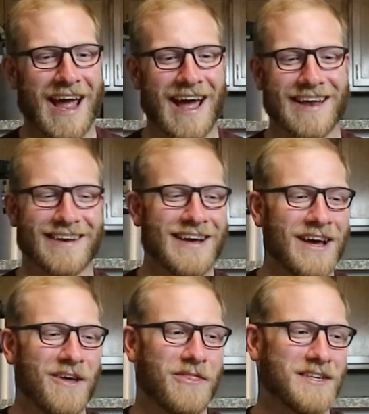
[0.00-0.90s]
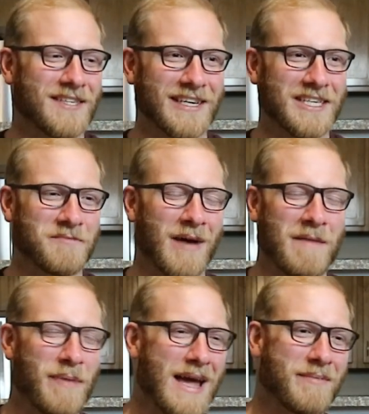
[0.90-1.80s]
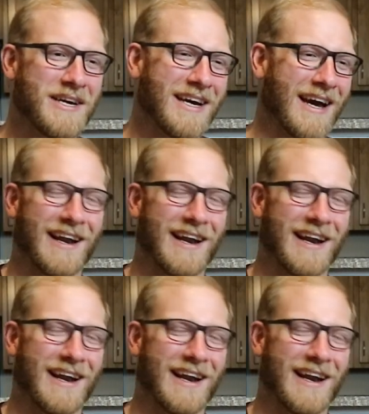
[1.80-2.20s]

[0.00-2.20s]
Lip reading: And this thing is my baby,